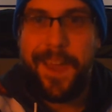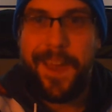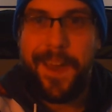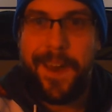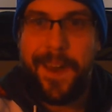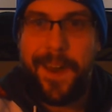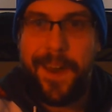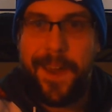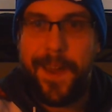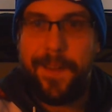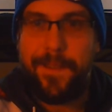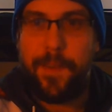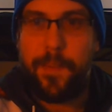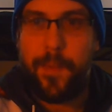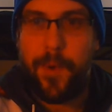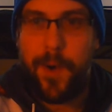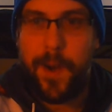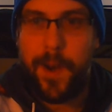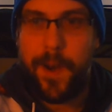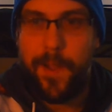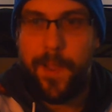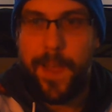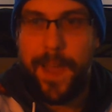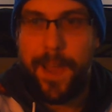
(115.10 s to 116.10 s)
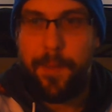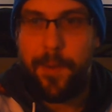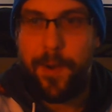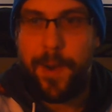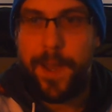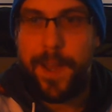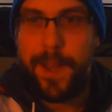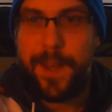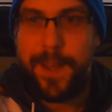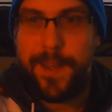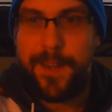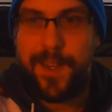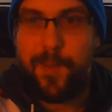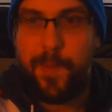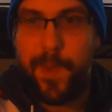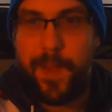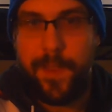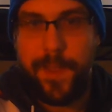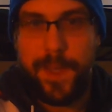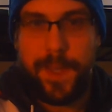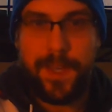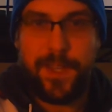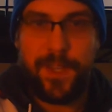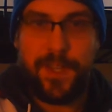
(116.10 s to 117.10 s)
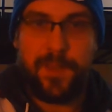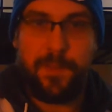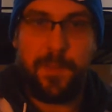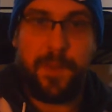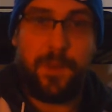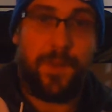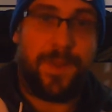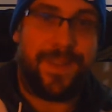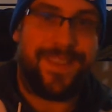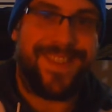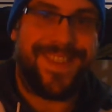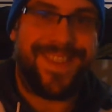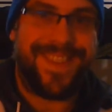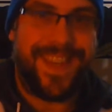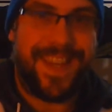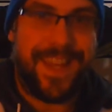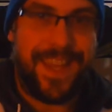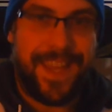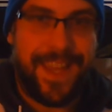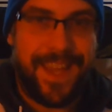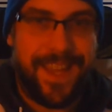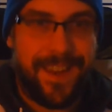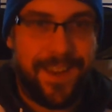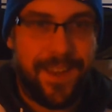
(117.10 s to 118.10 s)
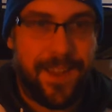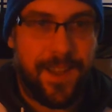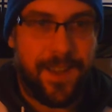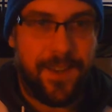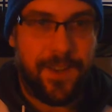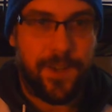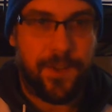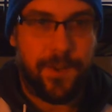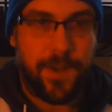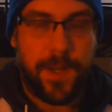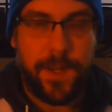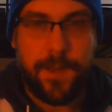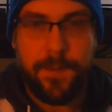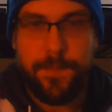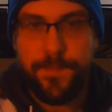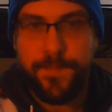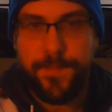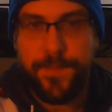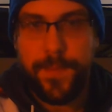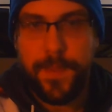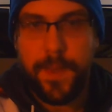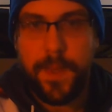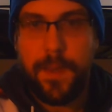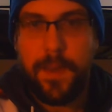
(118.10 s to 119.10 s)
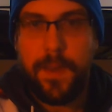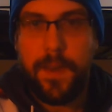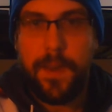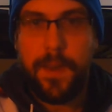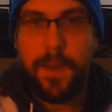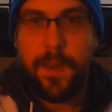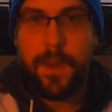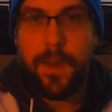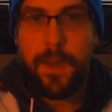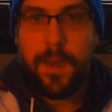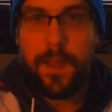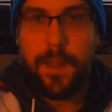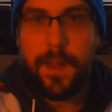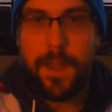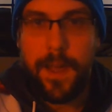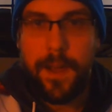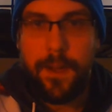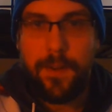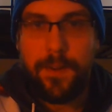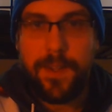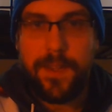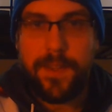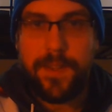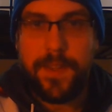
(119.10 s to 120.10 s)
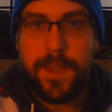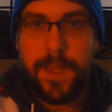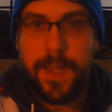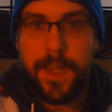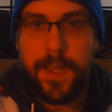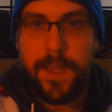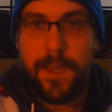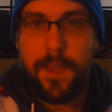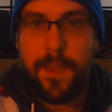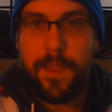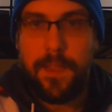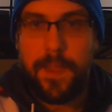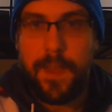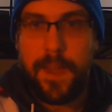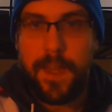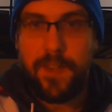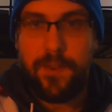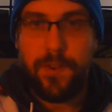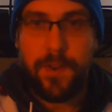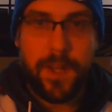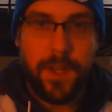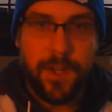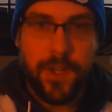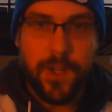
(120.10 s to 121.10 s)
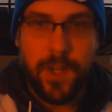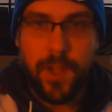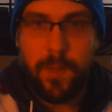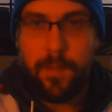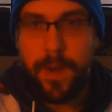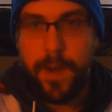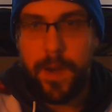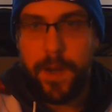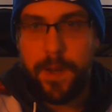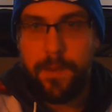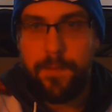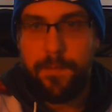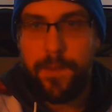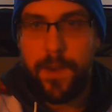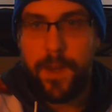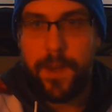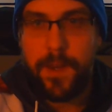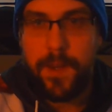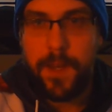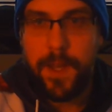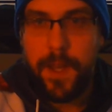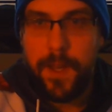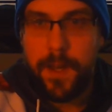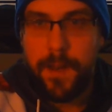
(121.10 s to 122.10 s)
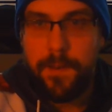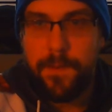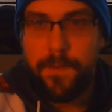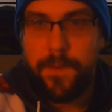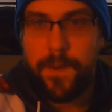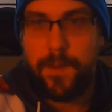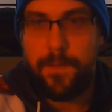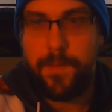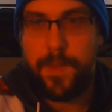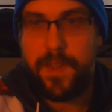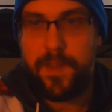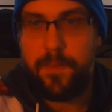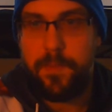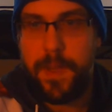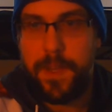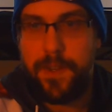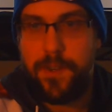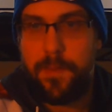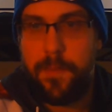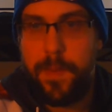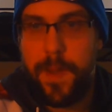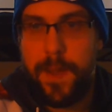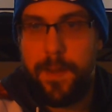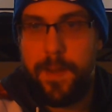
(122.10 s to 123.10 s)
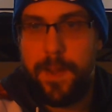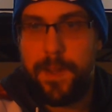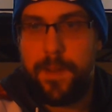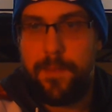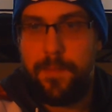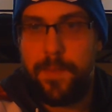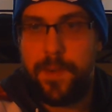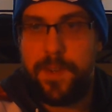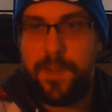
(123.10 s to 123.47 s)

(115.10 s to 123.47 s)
ever more elaborate and intimate linkages between city and country. Now, to see the traditional American frontier from this metropolitan